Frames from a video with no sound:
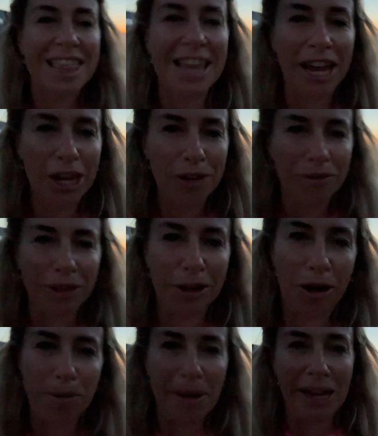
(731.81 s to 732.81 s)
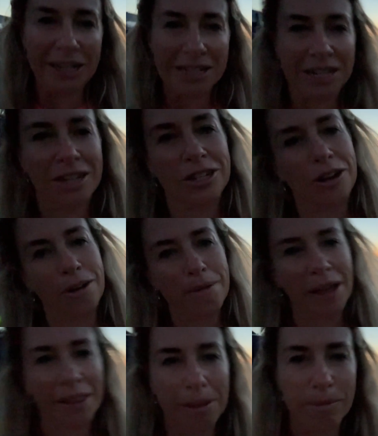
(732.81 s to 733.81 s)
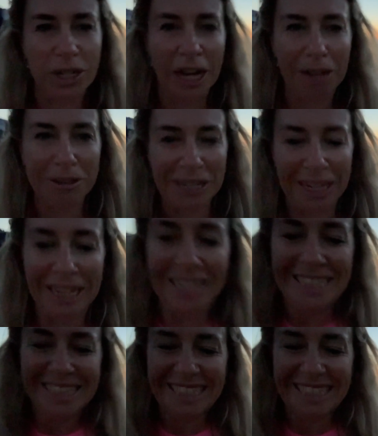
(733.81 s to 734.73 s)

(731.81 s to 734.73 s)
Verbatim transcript: thank you for the comments, sorry about them shouting.